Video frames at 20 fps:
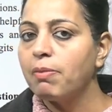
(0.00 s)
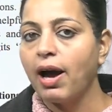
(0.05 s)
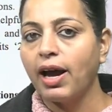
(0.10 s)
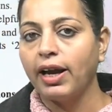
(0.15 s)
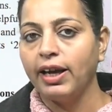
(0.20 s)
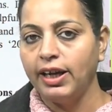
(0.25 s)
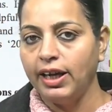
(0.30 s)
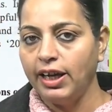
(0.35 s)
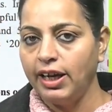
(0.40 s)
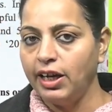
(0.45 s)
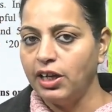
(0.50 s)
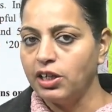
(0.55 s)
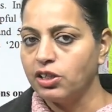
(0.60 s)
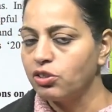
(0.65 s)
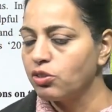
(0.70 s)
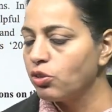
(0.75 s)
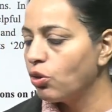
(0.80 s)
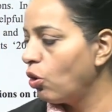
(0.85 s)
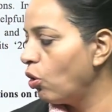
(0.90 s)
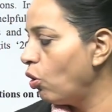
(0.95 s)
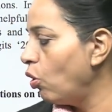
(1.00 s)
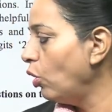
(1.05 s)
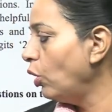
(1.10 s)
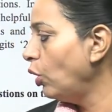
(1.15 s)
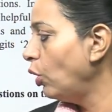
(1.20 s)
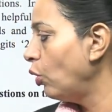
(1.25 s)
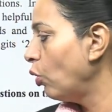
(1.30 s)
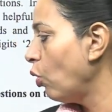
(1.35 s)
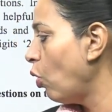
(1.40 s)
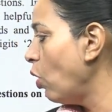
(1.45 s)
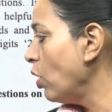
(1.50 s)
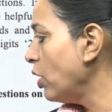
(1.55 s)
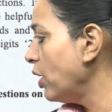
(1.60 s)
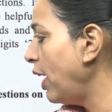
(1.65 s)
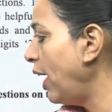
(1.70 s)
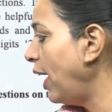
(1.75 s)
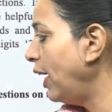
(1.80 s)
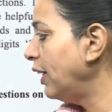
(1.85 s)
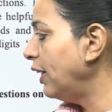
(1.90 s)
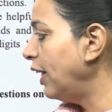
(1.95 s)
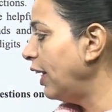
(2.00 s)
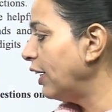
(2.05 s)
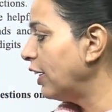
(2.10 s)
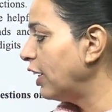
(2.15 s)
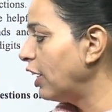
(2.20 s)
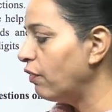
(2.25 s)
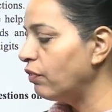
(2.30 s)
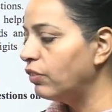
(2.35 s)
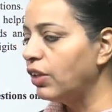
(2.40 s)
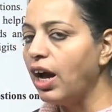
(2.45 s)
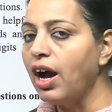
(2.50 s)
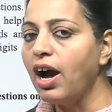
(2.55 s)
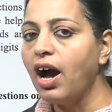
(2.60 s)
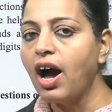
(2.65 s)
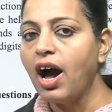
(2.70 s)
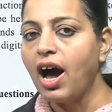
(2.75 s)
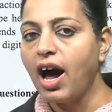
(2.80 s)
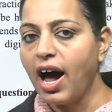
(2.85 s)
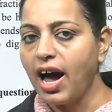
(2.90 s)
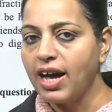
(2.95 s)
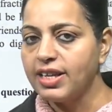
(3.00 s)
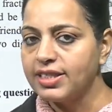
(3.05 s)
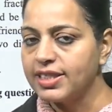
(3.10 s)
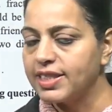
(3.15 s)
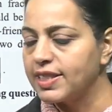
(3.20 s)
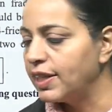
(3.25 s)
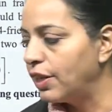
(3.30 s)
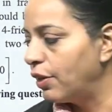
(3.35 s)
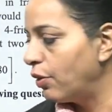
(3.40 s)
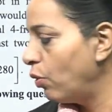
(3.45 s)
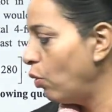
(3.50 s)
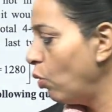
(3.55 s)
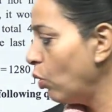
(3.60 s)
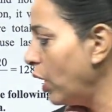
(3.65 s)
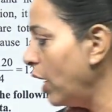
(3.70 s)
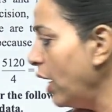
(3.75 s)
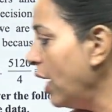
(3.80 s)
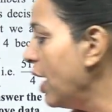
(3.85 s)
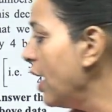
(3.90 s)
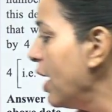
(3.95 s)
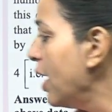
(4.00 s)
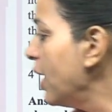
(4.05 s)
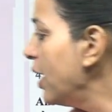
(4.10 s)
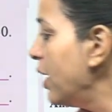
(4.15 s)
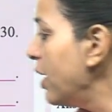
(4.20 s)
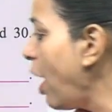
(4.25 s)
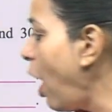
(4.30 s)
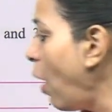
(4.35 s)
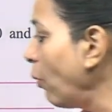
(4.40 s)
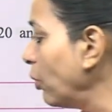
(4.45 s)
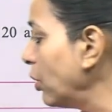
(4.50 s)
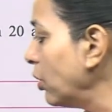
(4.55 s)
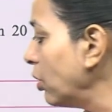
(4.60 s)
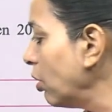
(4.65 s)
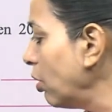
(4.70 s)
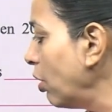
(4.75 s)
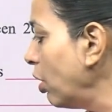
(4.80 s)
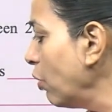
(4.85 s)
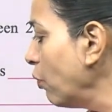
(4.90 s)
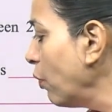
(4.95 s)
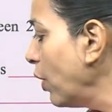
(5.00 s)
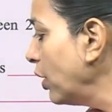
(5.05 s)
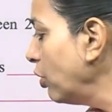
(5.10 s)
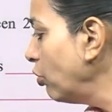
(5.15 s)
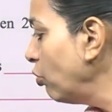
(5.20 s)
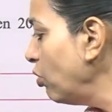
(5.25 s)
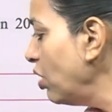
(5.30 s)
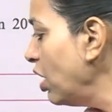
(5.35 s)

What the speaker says: by 8 or not and then give the answer. Okay. Now the third one,